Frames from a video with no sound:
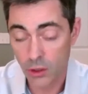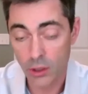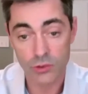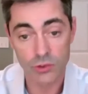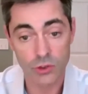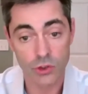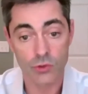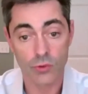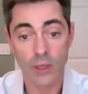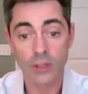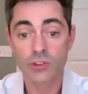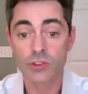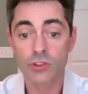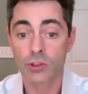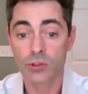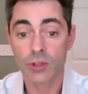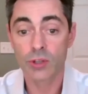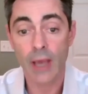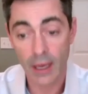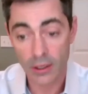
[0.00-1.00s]
is address your
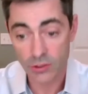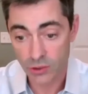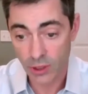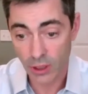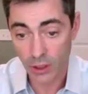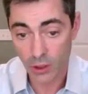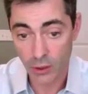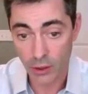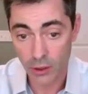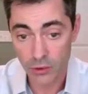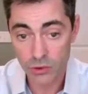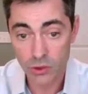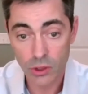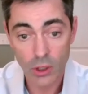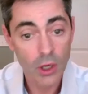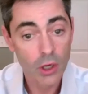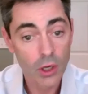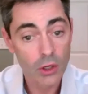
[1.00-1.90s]
task areas.